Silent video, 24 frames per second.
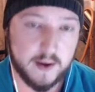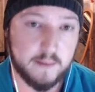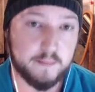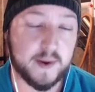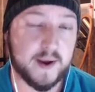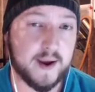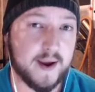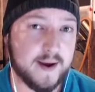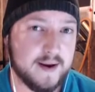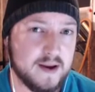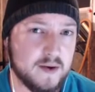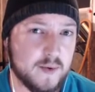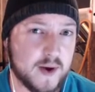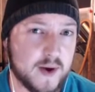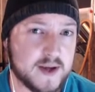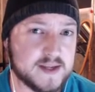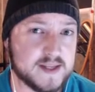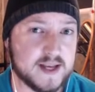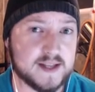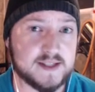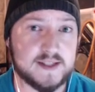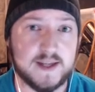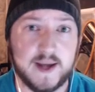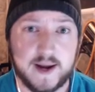But anyways,
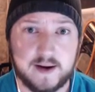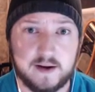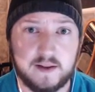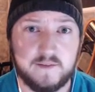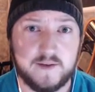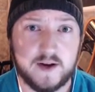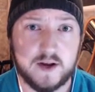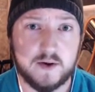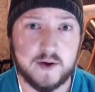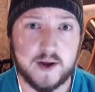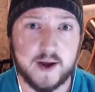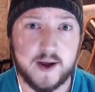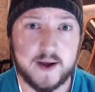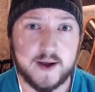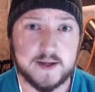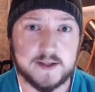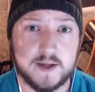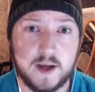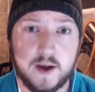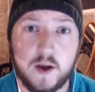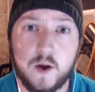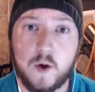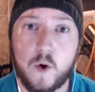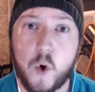that's the end of the video,
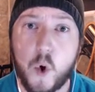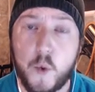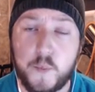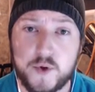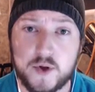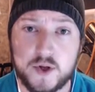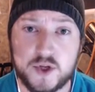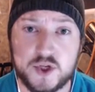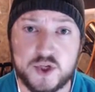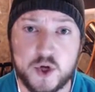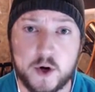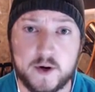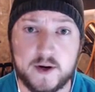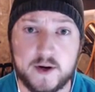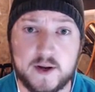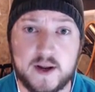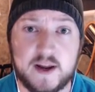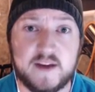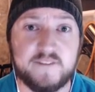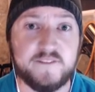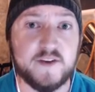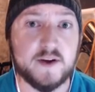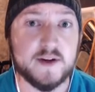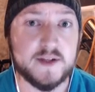guys. Hope you enjoyed it.
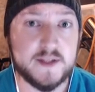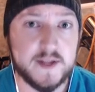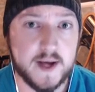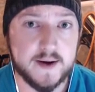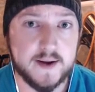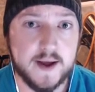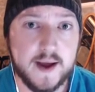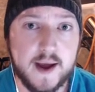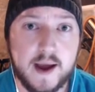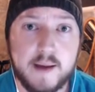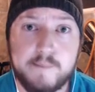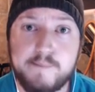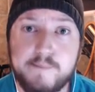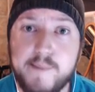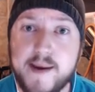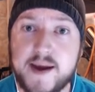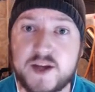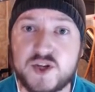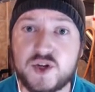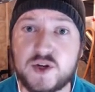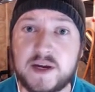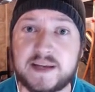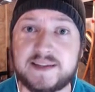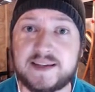If you did, make
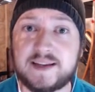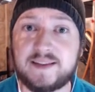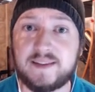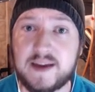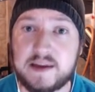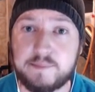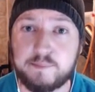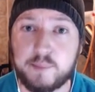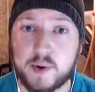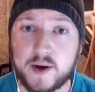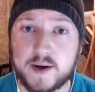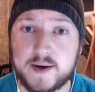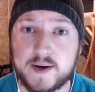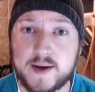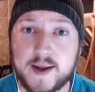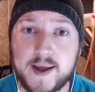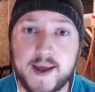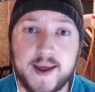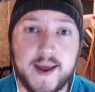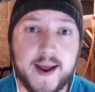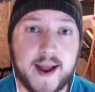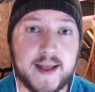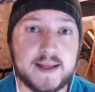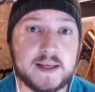sure to hit that like button
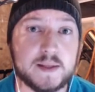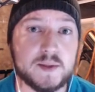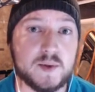and